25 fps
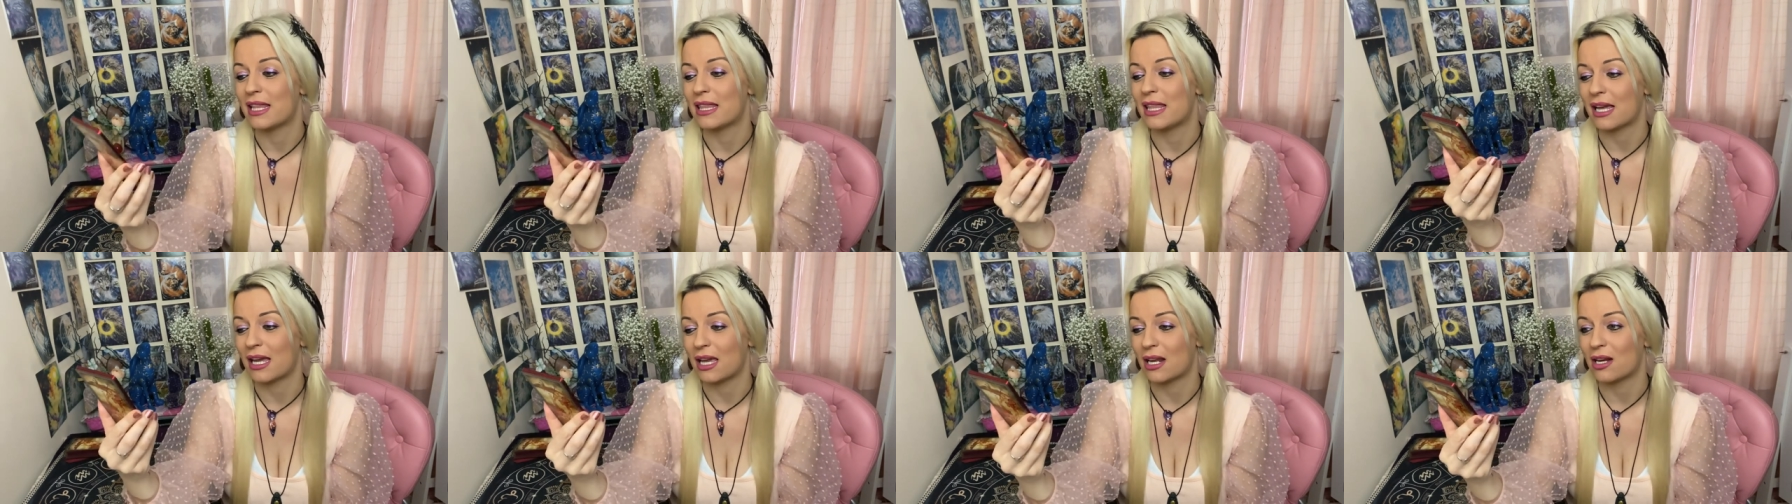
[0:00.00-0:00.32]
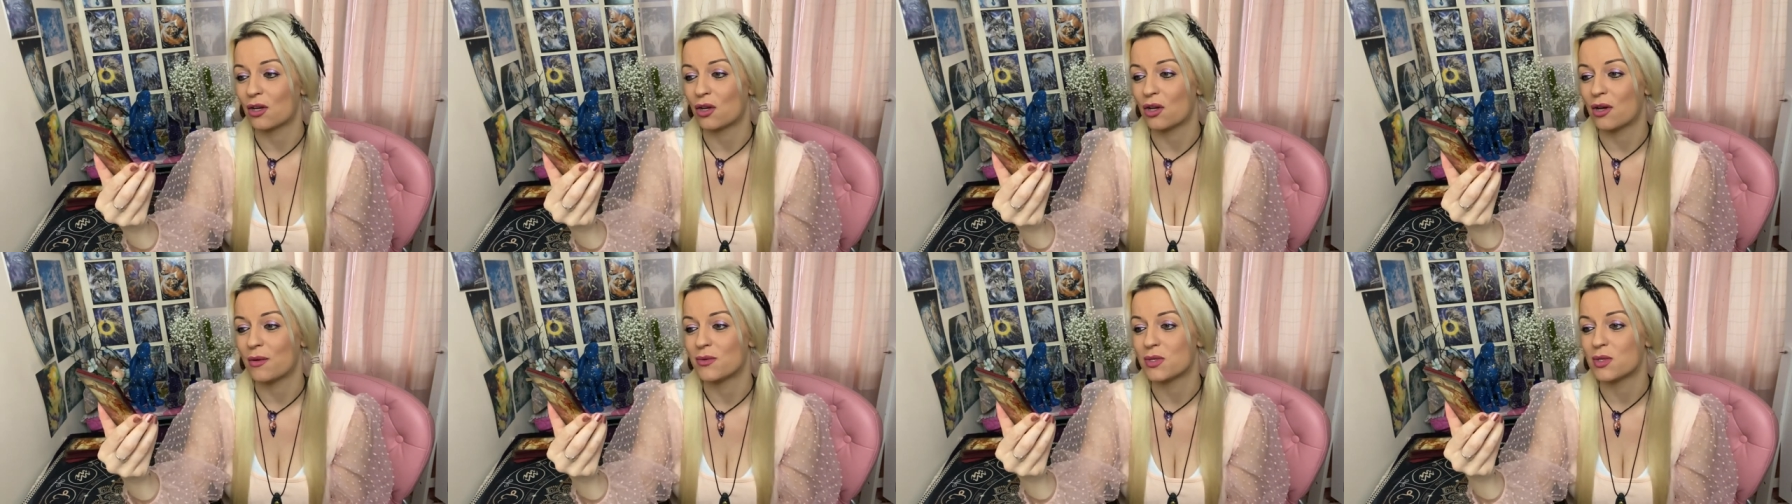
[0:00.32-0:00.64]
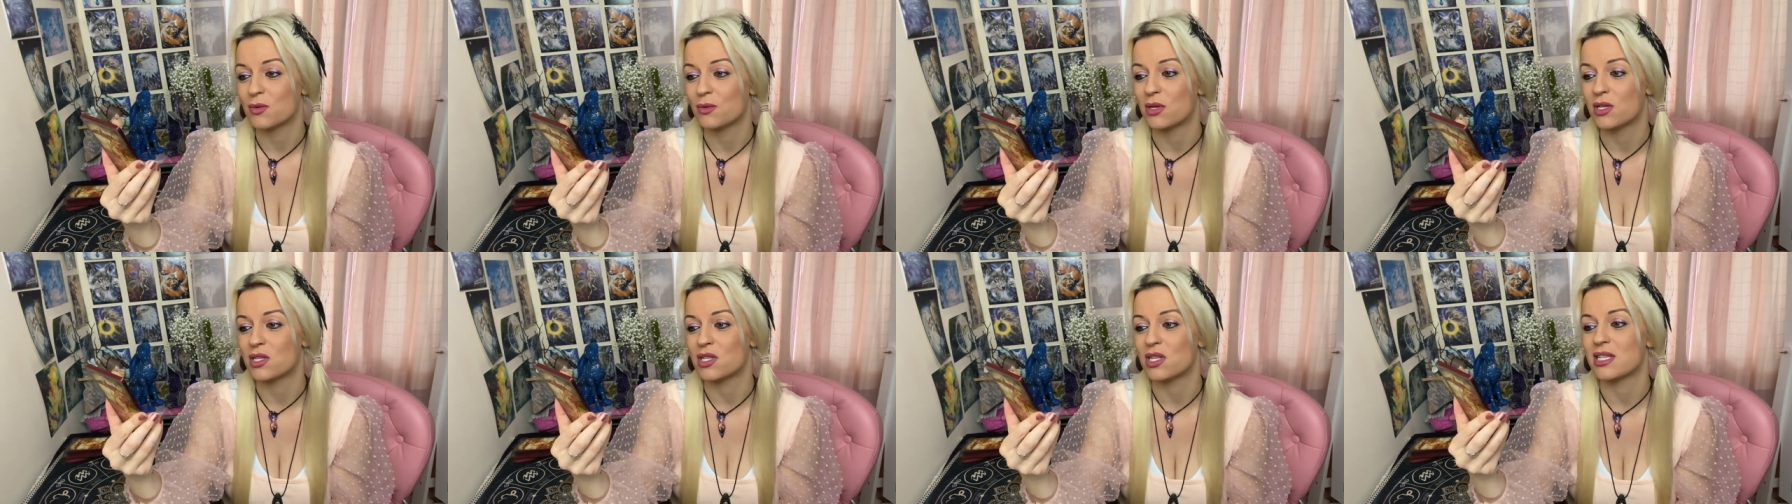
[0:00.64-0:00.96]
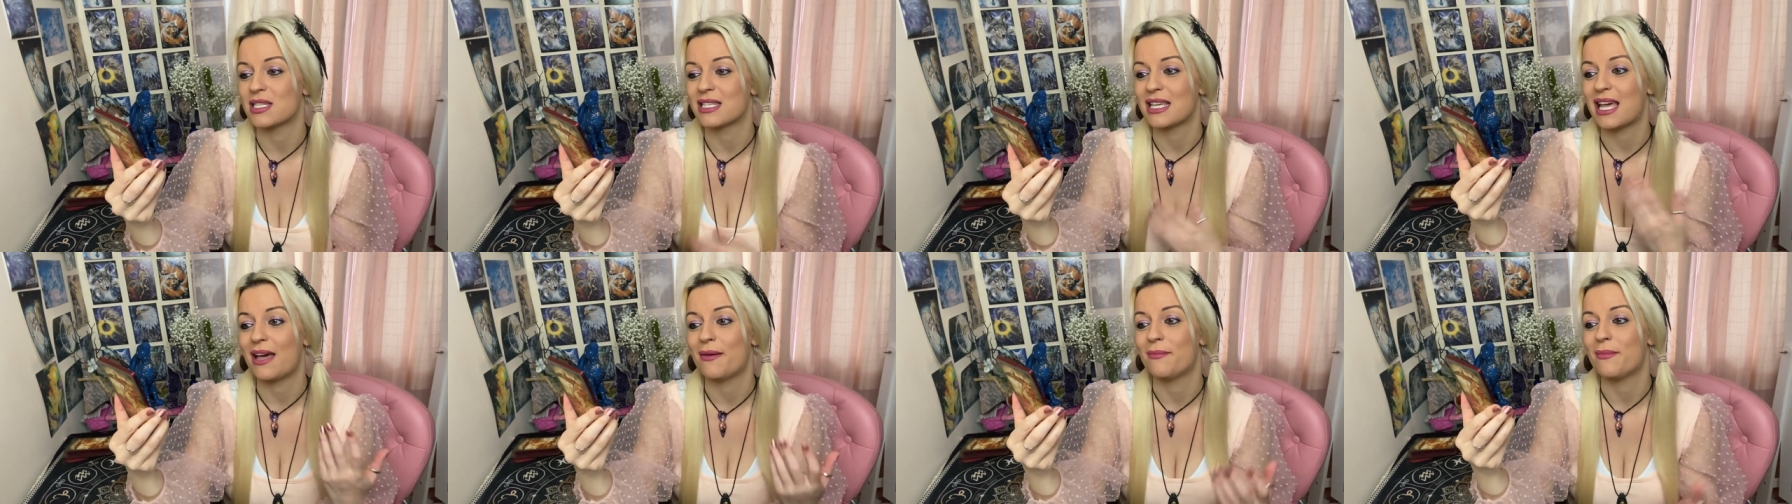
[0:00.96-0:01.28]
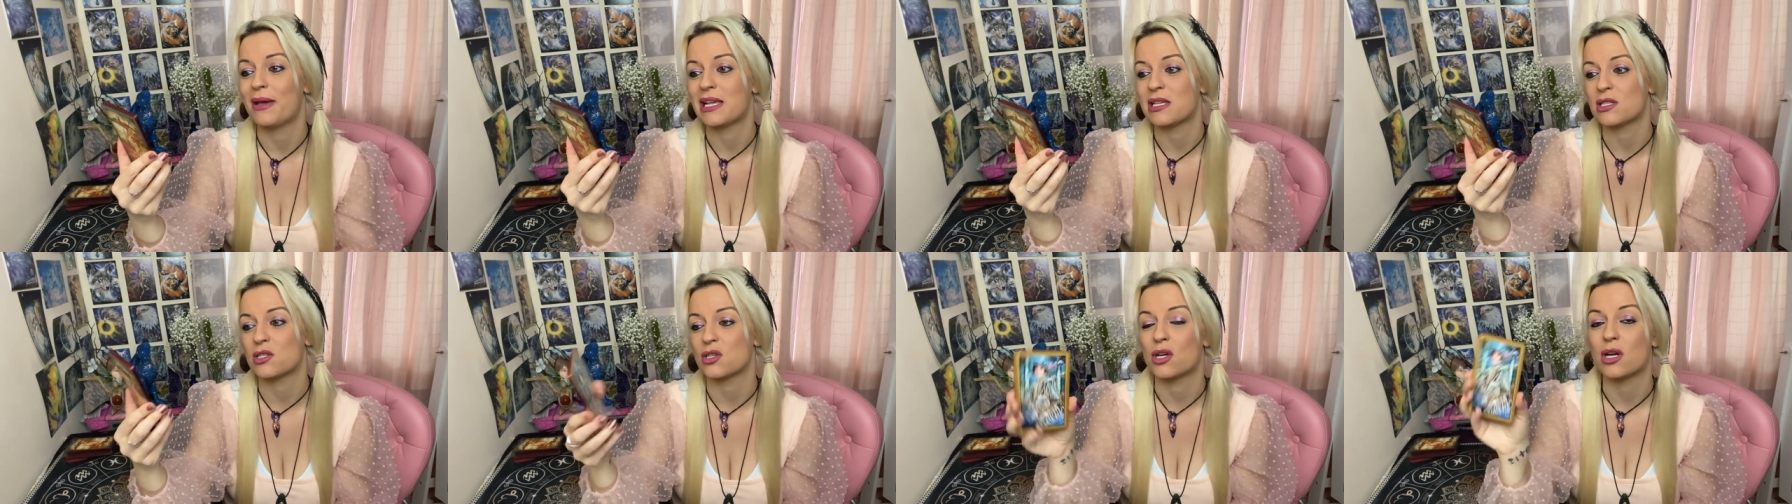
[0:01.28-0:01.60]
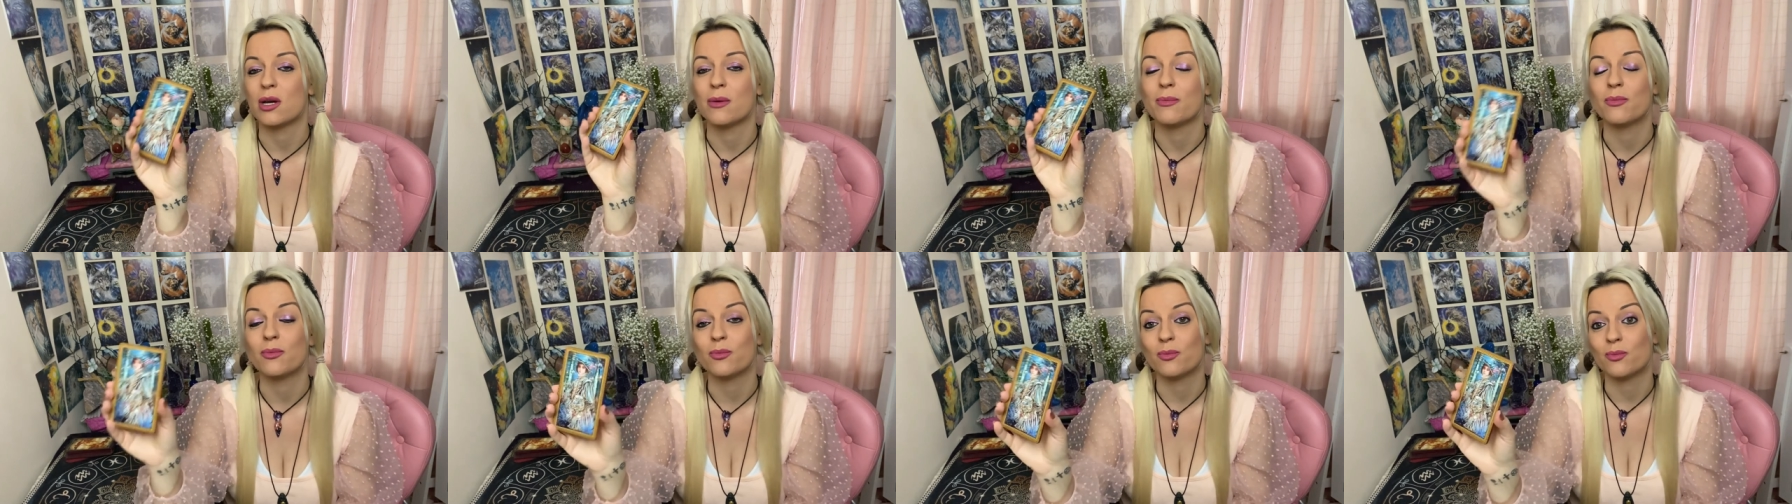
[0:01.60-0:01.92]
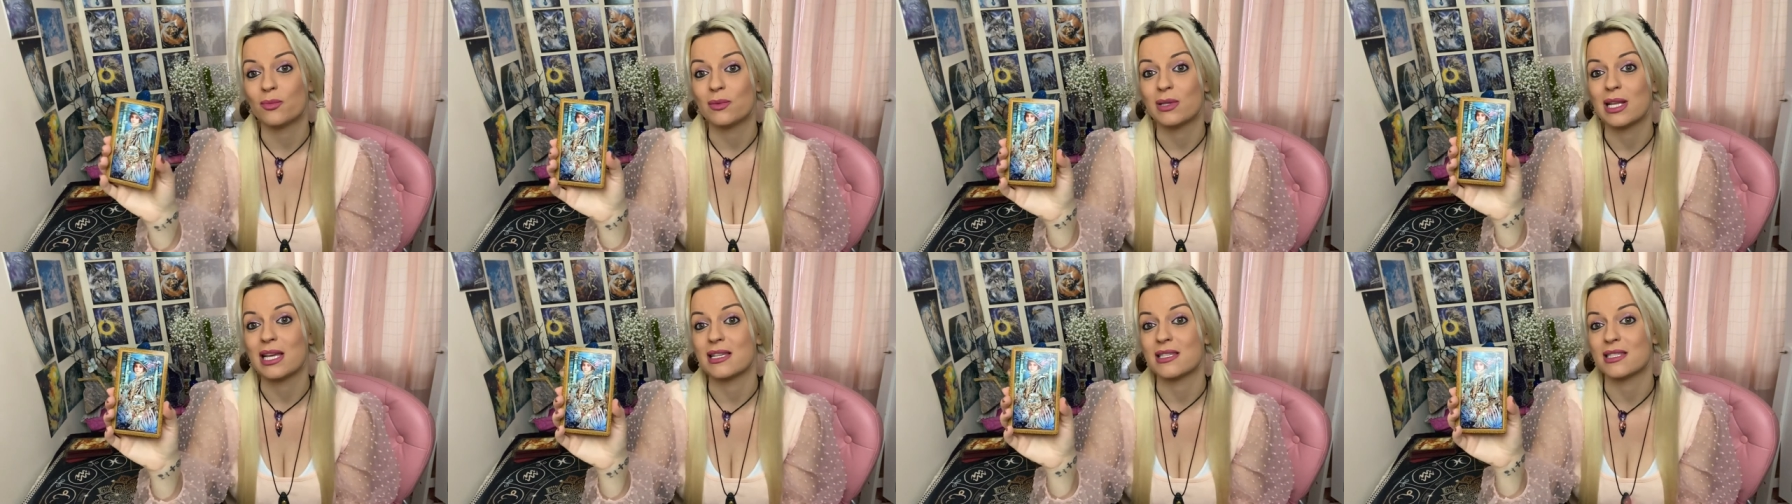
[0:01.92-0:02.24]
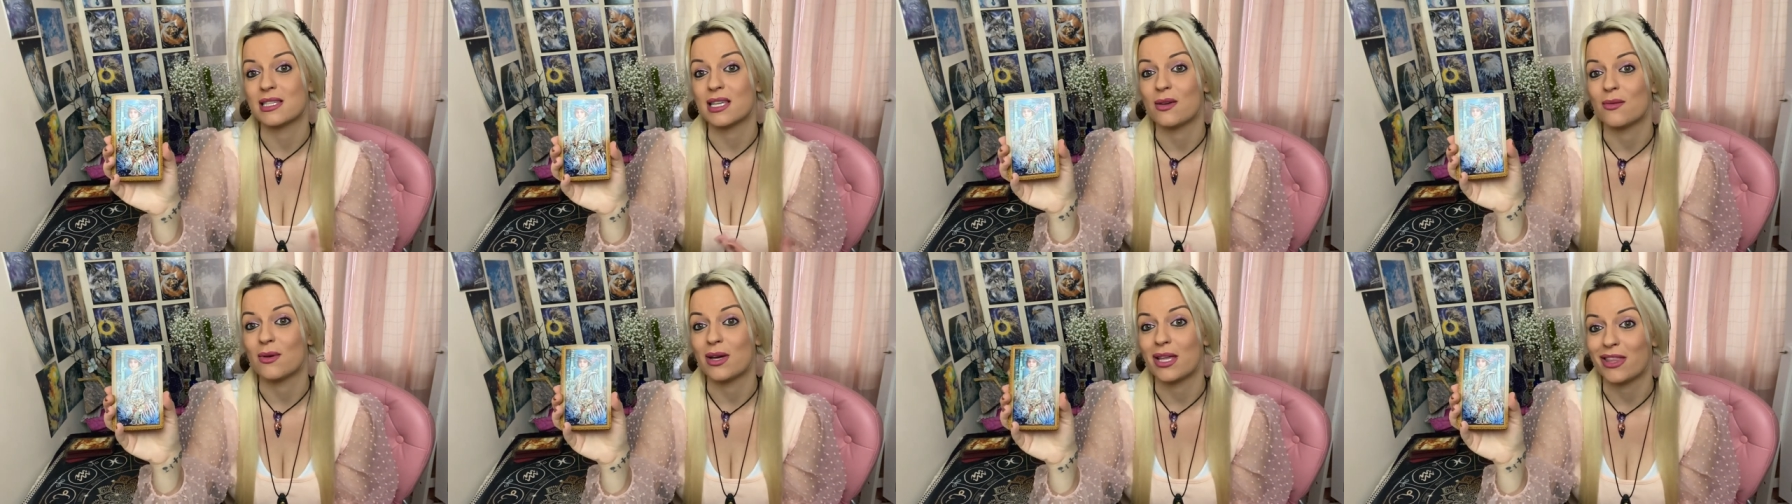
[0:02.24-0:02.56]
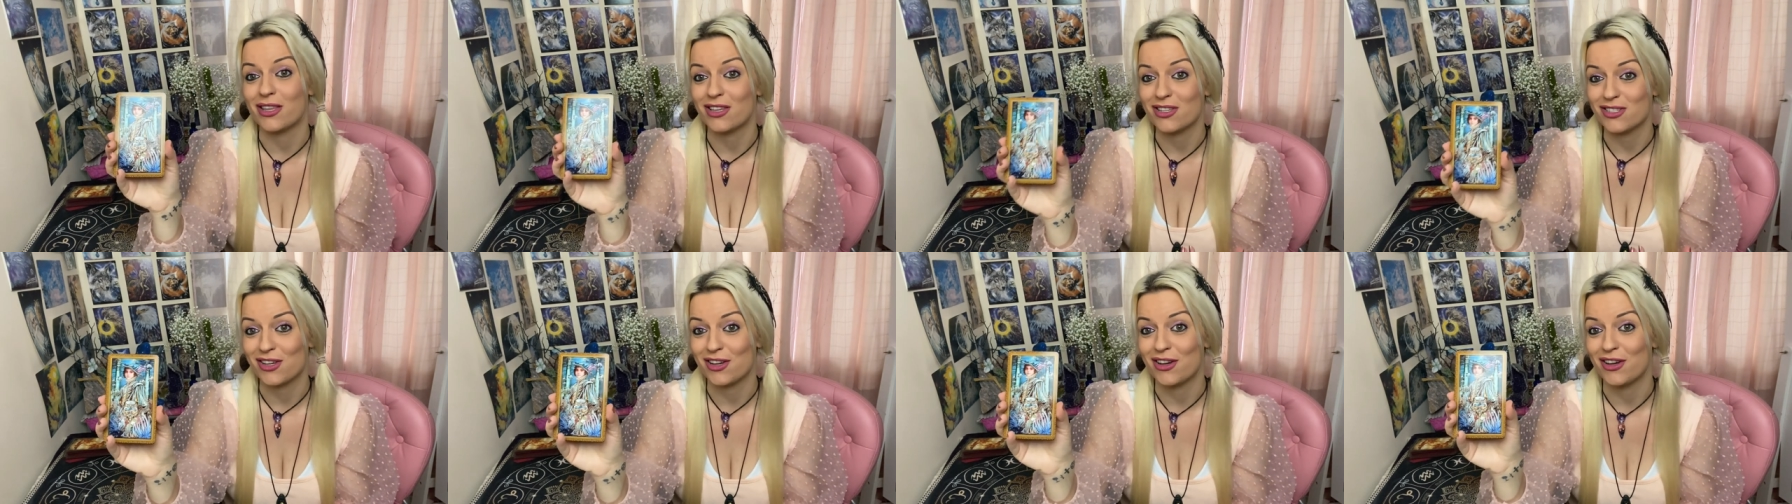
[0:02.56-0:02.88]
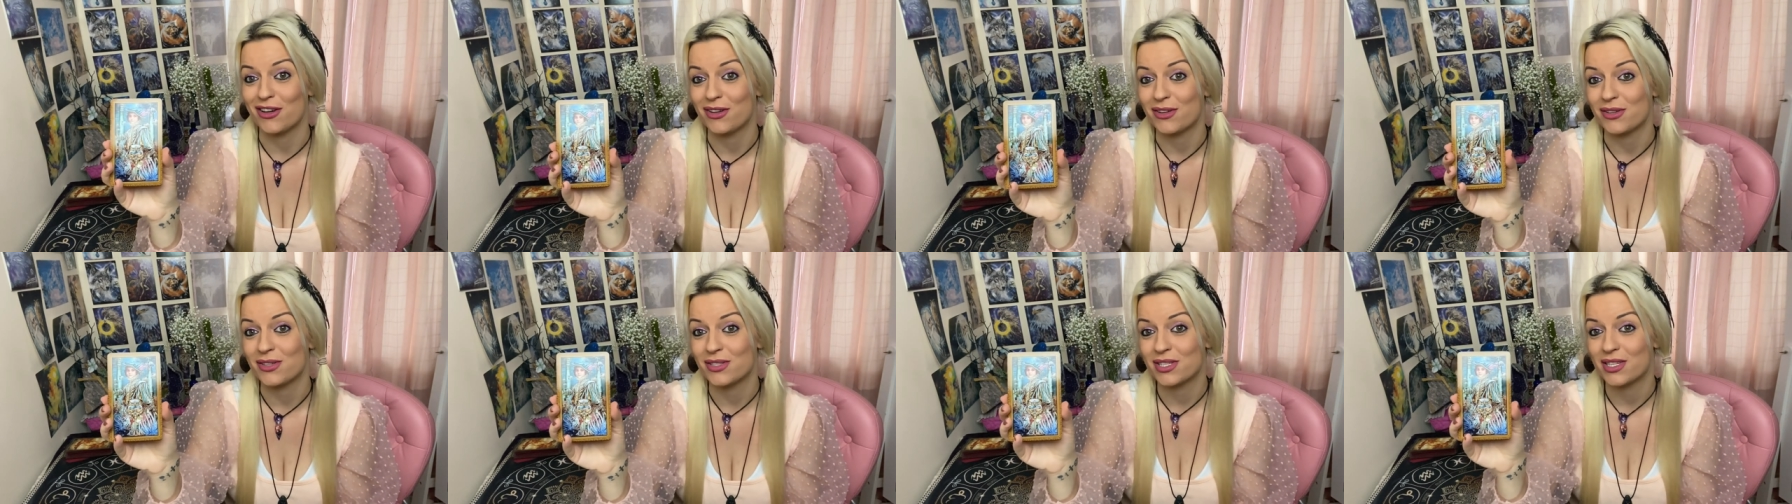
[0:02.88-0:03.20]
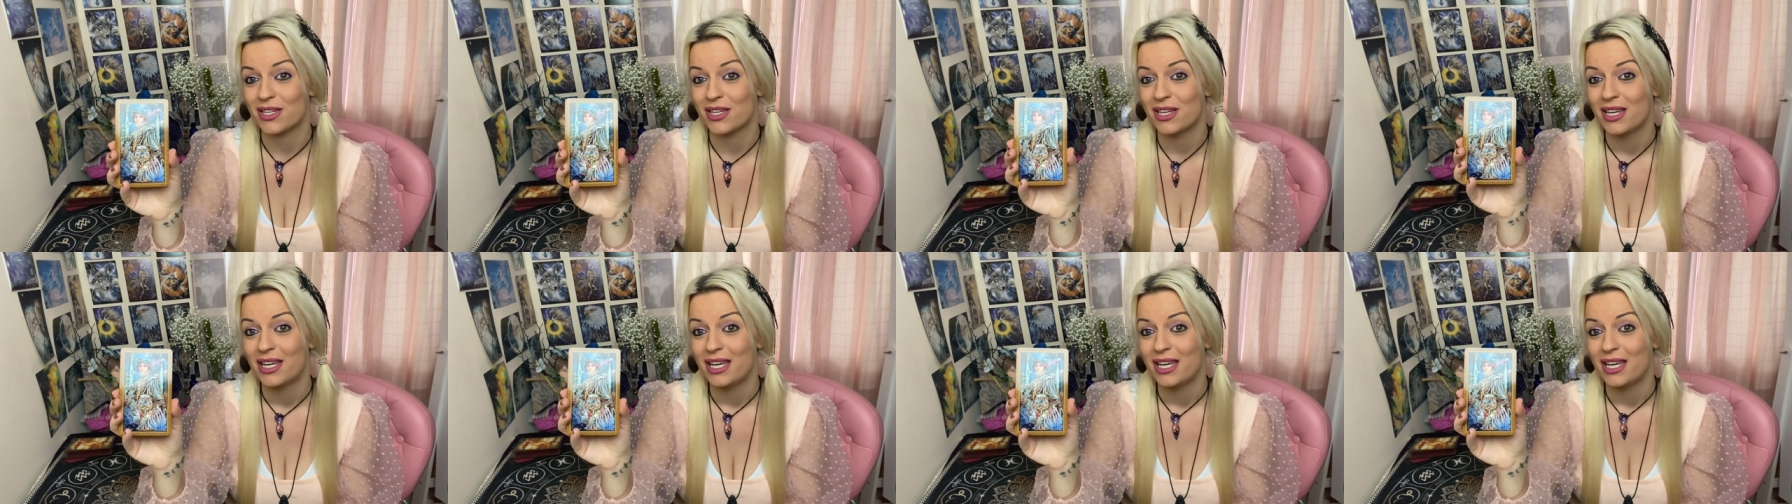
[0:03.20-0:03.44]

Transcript: They're going to come towards you, say I messed up. Let's see where this goes.